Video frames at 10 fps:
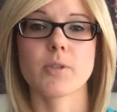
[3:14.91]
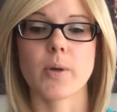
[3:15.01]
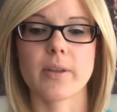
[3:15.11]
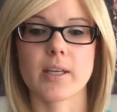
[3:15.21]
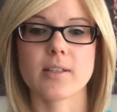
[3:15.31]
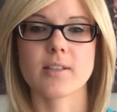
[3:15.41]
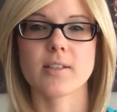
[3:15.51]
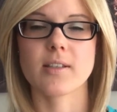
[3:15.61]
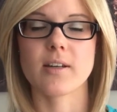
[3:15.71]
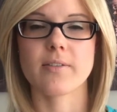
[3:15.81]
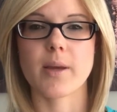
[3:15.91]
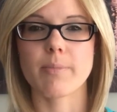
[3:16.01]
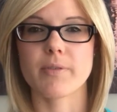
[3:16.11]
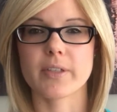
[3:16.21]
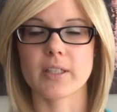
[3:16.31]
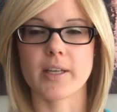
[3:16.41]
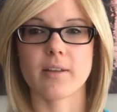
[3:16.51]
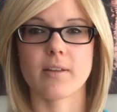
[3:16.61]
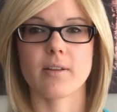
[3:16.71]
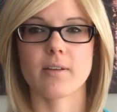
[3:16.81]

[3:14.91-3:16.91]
So I think it's kind of that perfect length.